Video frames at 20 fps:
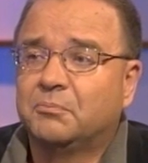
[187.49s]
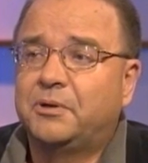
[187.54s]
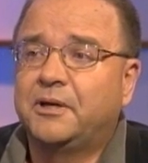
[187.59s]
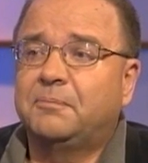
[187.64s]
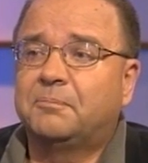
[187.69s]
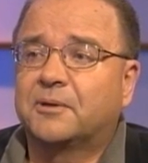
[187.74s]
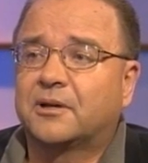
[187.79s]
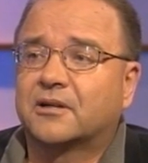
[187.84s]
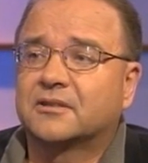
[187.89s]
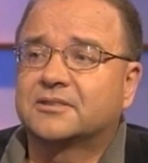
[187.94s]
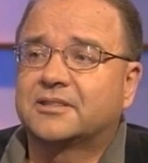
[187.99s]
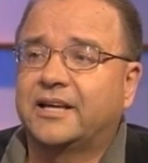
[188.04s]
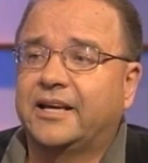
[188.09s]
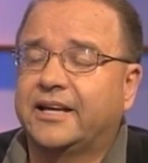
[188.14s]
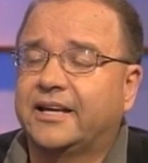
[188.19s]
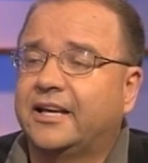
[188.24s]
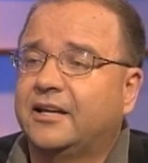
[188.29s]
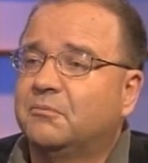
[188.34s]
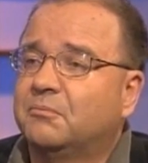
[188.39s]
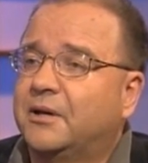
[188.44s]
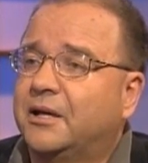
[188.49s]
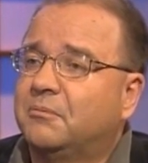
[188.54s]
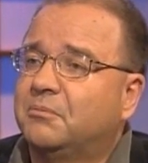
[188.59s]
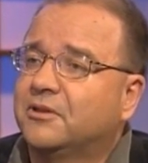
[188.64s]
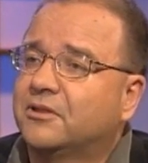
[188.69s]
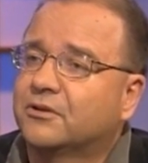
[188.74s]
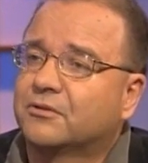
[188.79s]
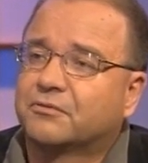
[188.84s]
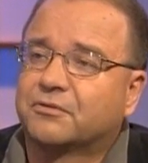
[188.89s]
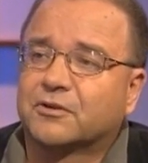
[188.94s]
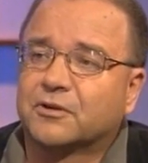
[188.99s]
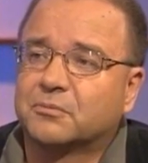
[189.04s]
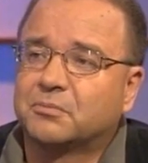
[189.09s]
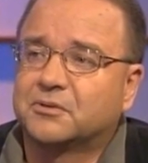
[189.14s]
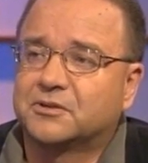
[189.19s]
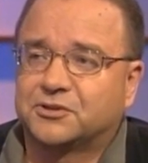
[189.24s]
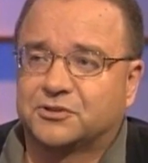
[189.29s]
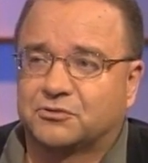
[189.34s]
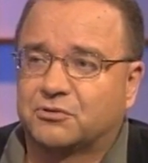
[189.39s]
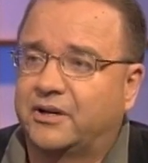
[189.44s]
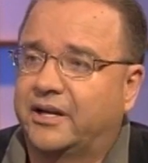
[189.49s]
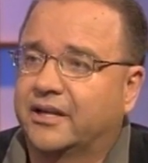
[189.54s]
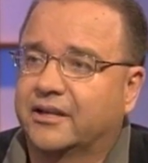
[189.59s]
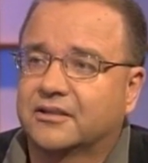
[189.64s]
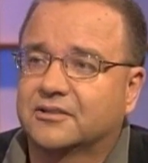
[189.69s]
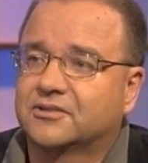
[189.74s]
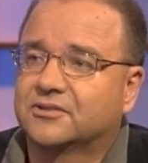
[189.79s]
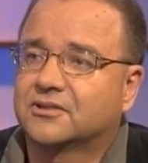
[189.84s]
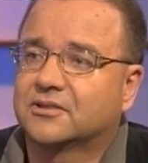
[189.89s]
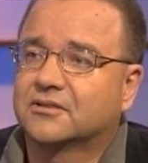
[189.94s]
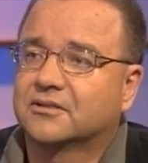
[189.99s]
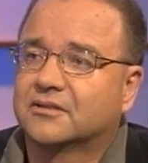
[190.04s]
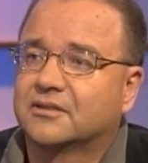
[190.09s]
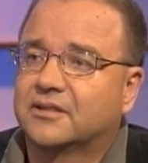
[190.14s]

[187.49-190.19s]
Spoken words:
people are taking maybe their verbal strengths